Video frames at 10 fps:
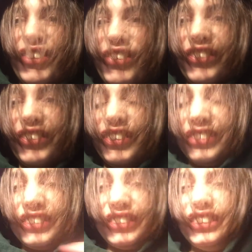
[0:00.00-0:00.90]
to.
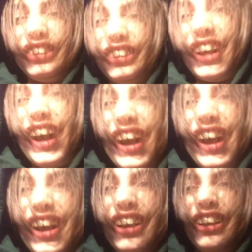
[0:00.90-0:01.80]
That.